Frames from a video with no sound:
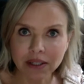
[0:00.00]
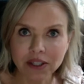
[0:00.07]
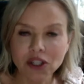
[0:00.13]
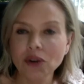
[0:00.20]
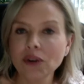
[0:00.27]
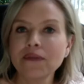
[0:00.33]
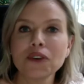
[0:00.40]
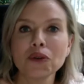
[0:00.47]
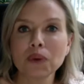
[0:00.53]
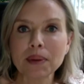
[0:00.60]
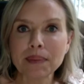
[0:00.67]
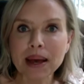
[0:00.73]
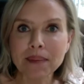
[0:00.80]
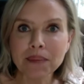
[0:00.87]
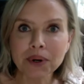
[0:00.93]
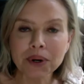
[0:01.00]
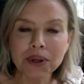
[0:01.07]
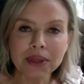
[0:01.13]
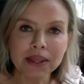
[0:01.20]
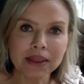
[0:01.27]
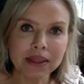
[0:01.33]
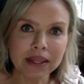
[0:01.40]
So if you remember
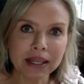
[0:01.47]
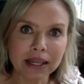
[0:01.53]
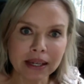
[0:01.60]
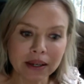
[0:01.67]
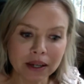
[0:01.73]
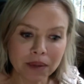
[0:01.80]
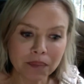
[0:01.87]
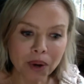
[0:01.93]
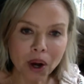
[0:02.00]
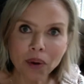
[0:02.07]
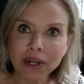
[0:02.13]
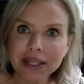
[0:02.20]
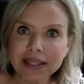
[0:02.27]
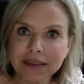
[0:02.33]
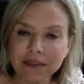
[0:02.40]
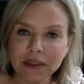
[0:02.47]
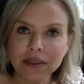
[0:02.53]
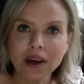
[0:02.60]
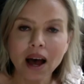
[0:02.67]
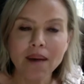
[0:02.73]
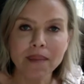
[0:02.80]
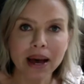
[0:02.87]
that the components of the
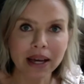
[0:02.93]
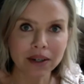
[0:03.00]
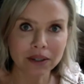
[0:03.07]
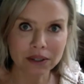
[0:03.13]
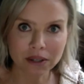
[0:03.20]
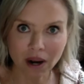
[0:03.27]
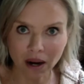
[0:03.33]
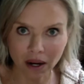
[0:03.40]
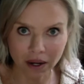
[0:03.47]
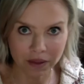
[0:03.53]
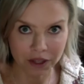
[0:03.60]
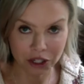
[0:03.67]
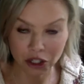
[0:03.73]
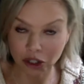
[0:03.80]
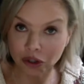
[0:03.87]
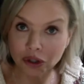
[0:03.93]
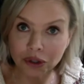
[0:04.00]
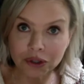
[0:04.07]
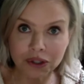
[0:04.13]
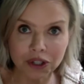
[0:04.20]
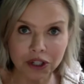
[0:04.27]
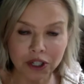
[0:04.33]
thought models are the neutral
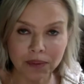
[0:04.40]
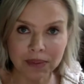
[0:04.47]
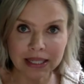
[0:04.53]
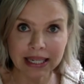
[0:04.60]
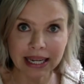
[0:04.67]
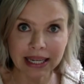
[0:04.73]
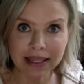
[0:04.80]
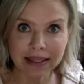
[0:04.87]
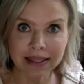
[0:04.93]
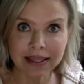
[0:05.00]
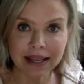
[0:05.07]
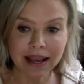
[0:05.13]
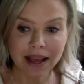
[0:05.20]
circumstance,